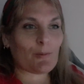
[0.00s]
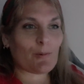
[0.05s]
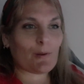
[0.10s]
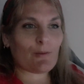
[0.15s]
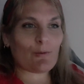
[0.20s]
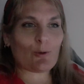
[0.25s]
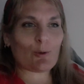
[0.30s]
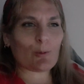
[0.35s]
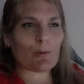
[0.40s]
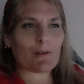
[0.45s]
When
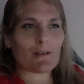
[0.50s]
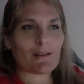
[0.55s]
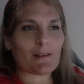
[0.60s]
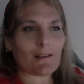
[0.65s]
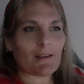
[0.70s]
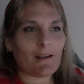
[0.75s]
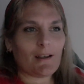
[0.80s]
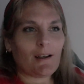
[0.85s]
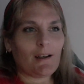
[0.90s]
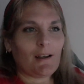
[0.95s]
Reuben's
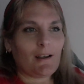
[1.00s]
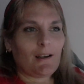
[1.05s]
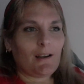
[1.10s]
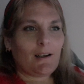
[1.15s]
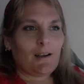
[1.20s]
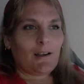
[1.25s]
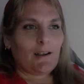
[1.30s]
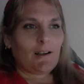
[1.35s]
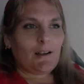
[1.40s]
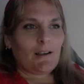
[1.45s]

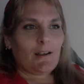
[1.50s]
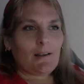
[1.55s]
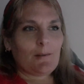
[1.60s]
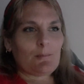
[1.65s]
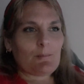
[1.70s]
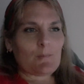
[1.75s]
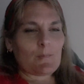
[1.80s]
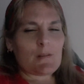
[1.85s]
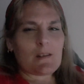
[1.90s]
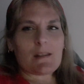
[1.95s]

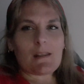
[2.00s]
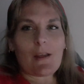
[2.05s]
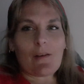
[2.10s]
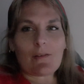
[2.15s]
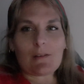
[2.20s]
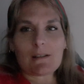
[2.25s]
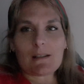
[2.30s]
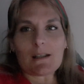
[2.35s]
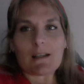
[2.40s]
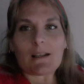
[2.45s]

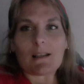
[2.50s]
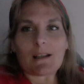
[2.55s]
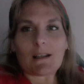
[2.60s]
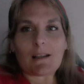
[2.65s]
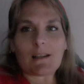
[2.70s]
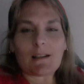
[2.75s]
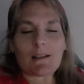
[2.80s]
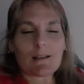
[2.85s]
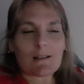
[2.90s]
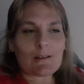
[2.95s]
17
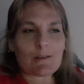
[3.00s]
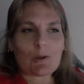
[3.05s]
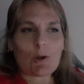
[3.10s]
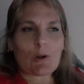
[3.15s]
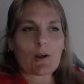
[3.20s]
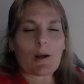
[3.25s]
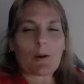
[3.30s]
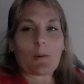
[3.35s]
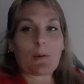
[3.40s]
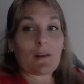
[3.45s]
and he's
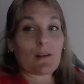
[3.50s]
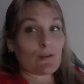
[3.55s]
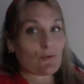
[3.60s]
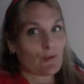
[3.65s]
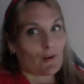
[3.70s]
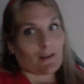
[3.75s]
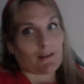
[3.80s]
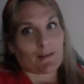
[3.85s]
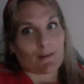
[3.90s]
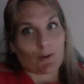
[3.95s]
gone out with his
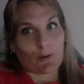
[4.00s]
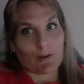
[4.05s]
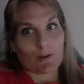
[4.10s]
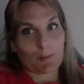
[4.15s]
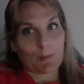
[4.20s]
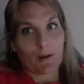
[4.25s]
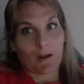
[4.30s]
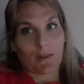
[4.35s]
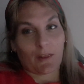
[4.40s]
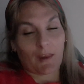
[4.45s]
friends on his
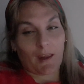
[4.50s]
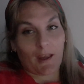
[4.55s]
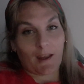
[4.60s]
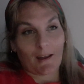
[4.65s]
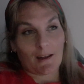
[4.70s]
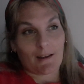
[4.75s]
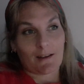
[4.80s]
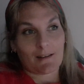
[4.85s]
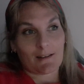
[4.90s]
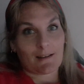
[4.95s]

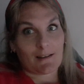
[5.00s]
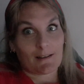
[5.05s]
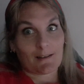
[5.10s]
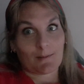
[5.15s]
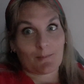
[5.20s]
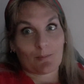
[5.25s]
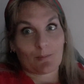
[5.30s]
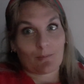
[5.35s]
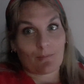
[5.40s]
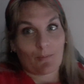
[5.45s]
birthday because he
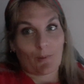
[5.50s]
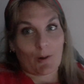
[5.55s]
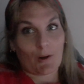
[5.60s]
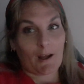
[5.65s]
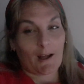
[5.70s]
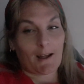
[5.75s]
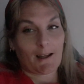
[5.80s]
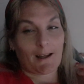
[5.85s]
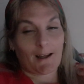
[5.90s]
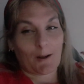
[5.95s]
doesn't want to
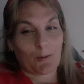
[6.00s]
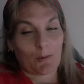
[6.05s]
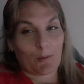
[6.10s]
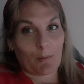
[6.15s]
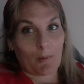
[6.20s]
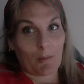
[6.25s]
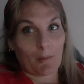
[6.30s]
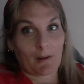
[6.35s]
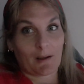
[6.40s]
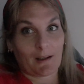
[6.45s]
hang out with
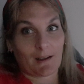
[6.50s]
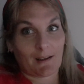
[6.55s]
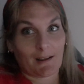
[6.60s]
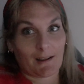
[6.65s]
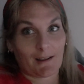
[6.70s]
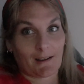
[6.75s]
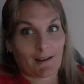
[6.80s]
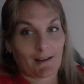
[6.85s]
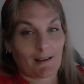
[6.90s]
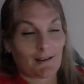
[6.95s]
mummy and
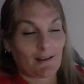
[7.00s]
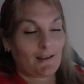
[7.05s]
dada,